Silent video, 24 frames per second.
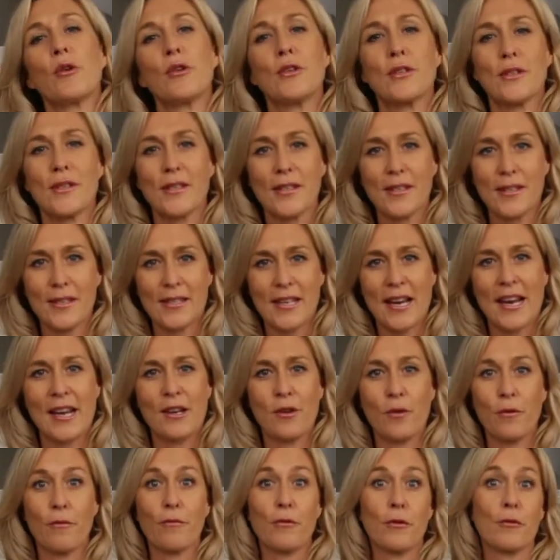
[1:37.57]
you to
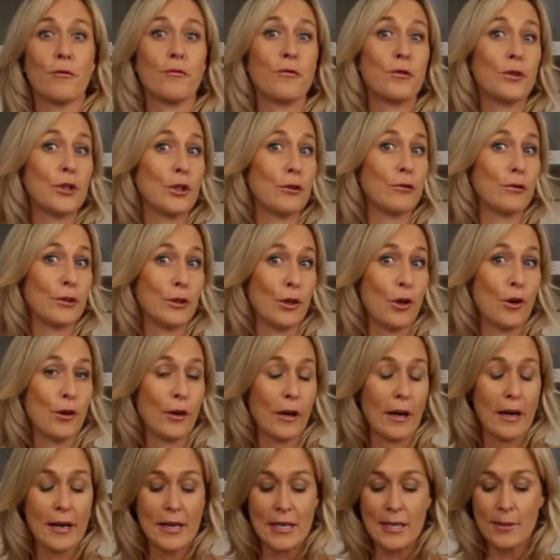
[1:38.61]
sustain you and feel fuller for
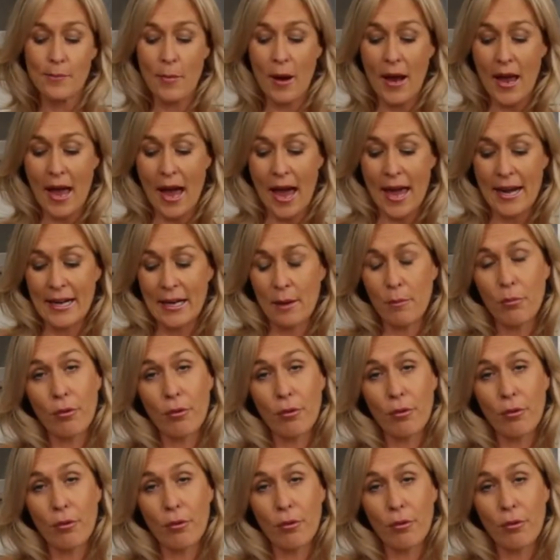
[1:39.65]
longer is by adding a